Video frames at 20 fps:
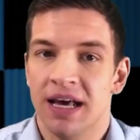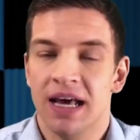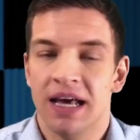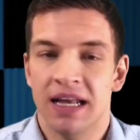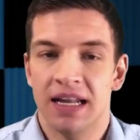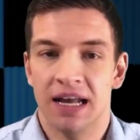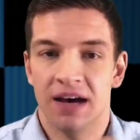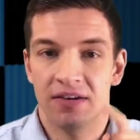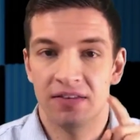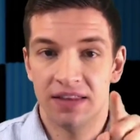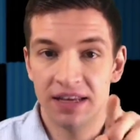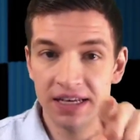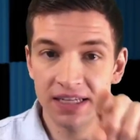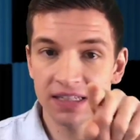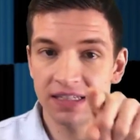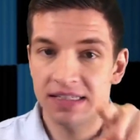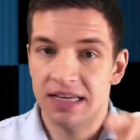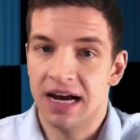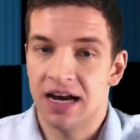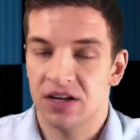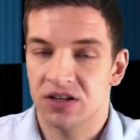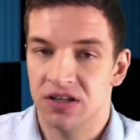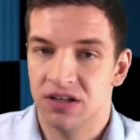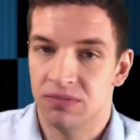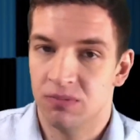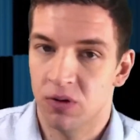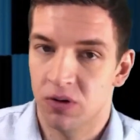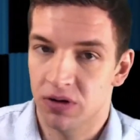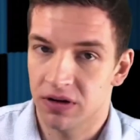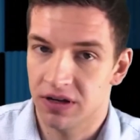Now this is actually
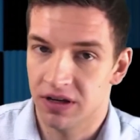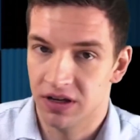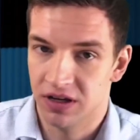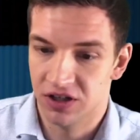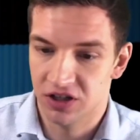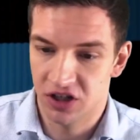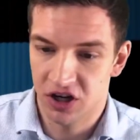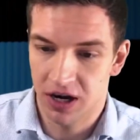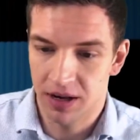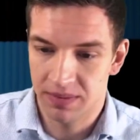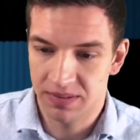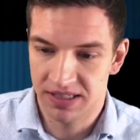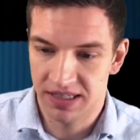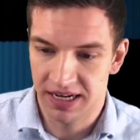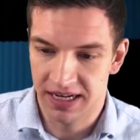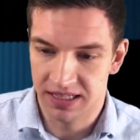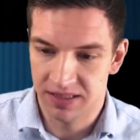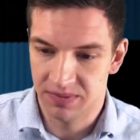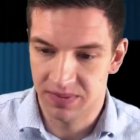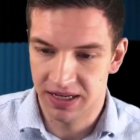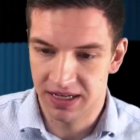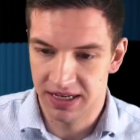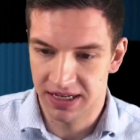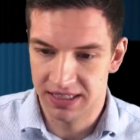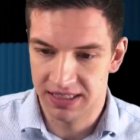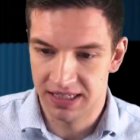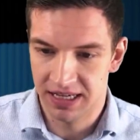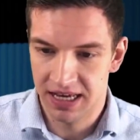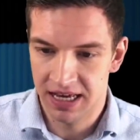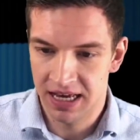important on job sites,
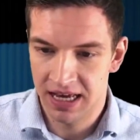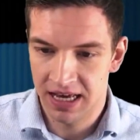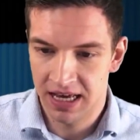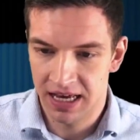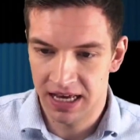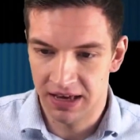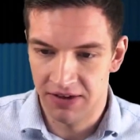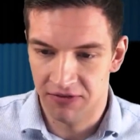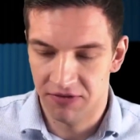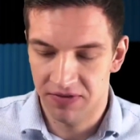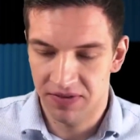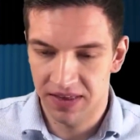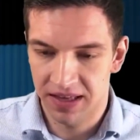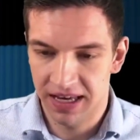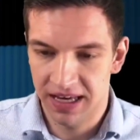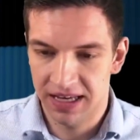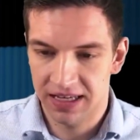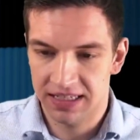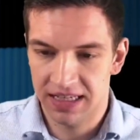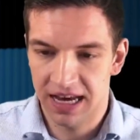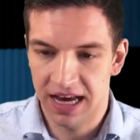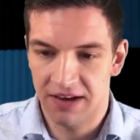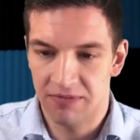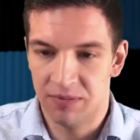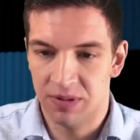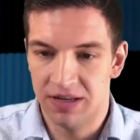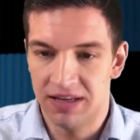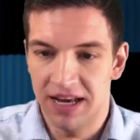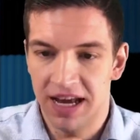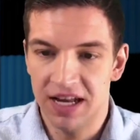because if things have
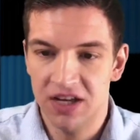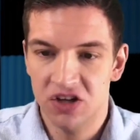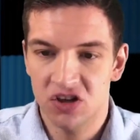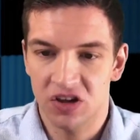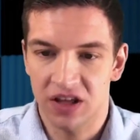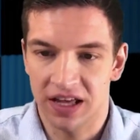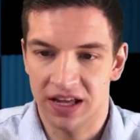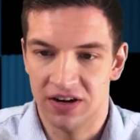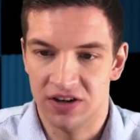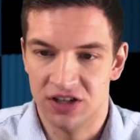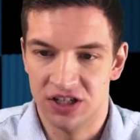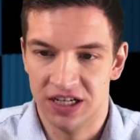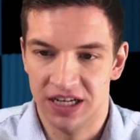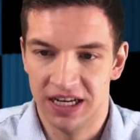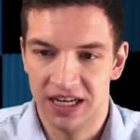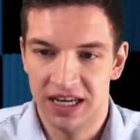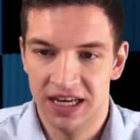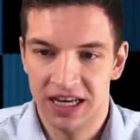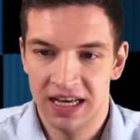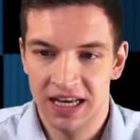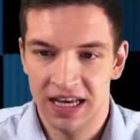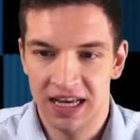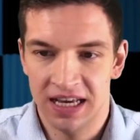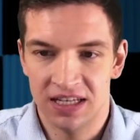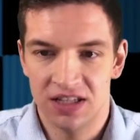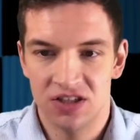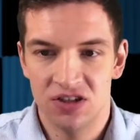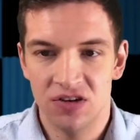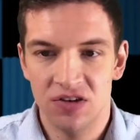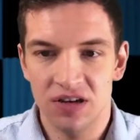potential energy, as
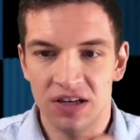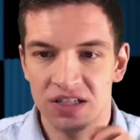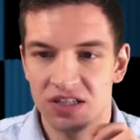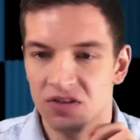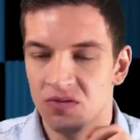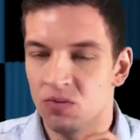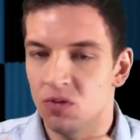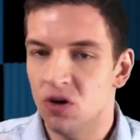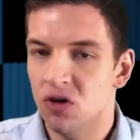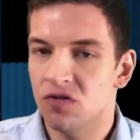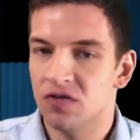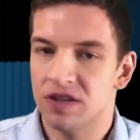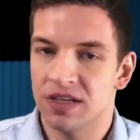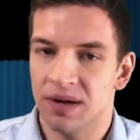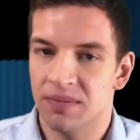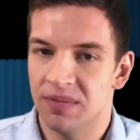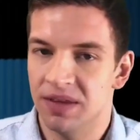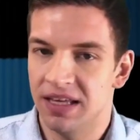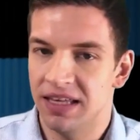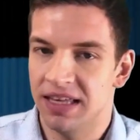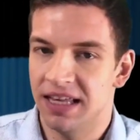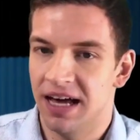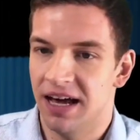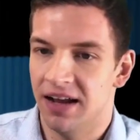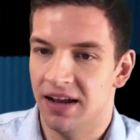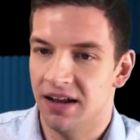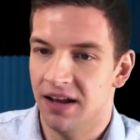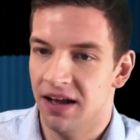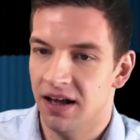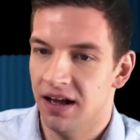soon as you move something
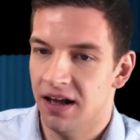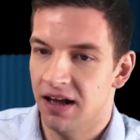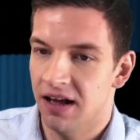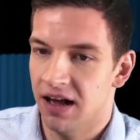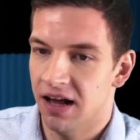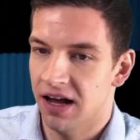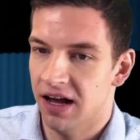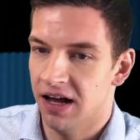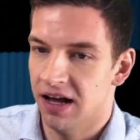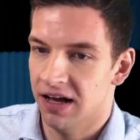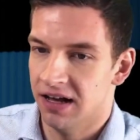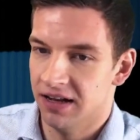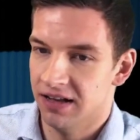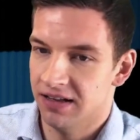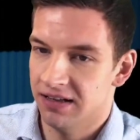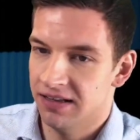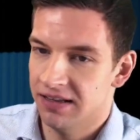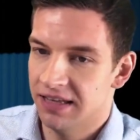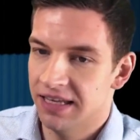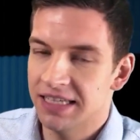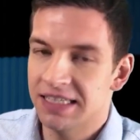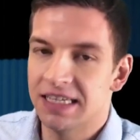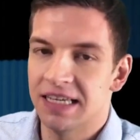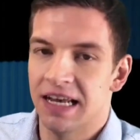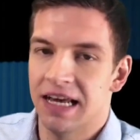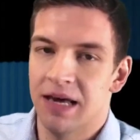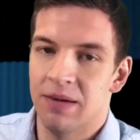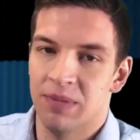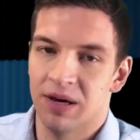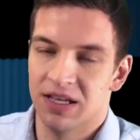that
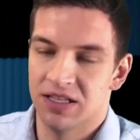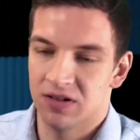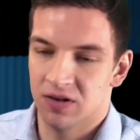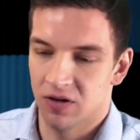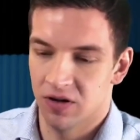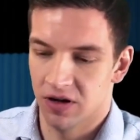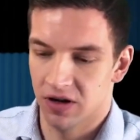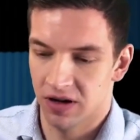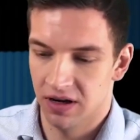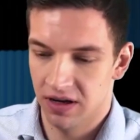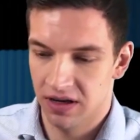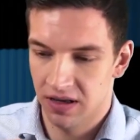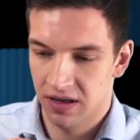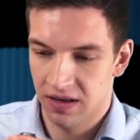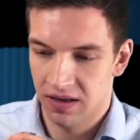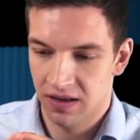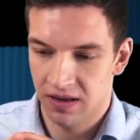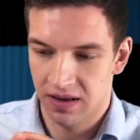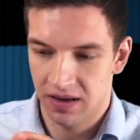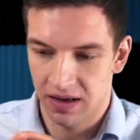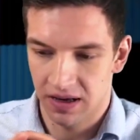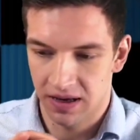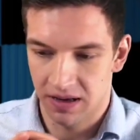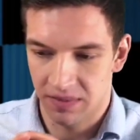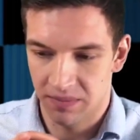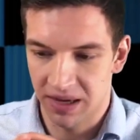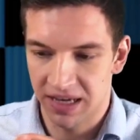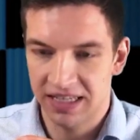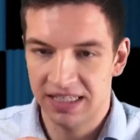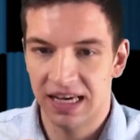disinhibits or
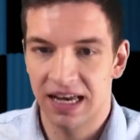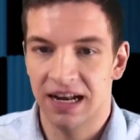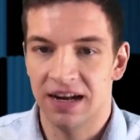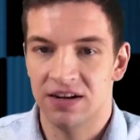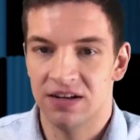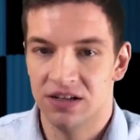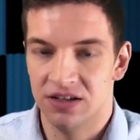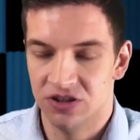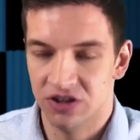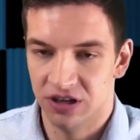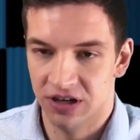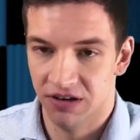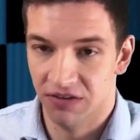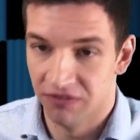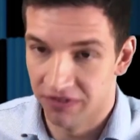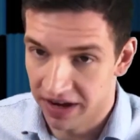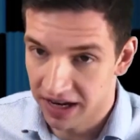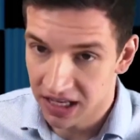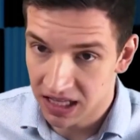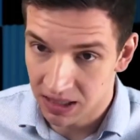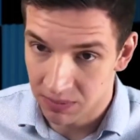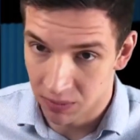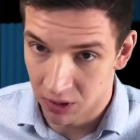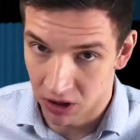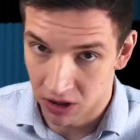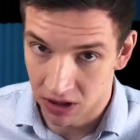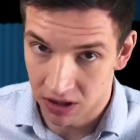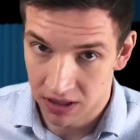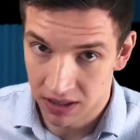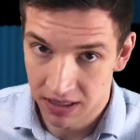makes that energy
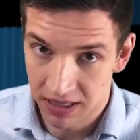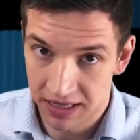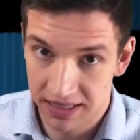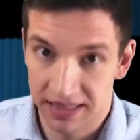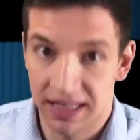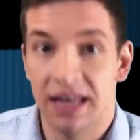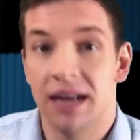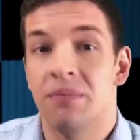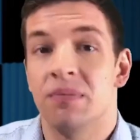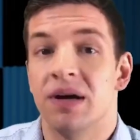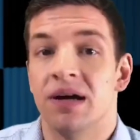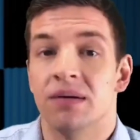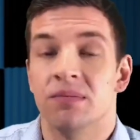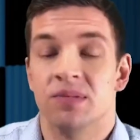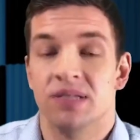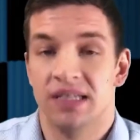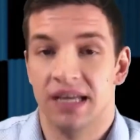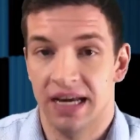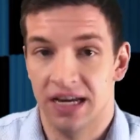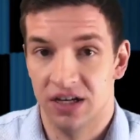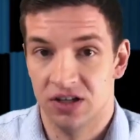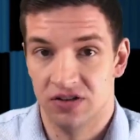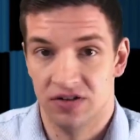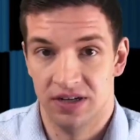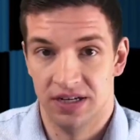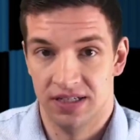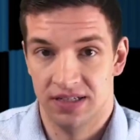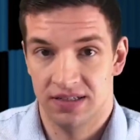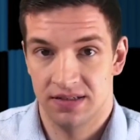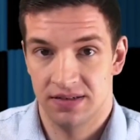available, then it becomes
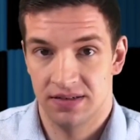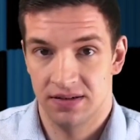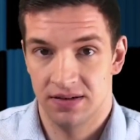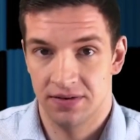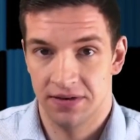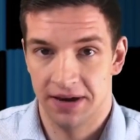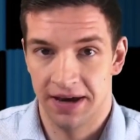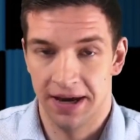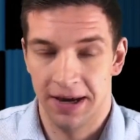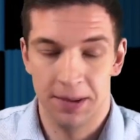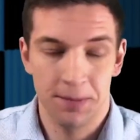dangerous, okay?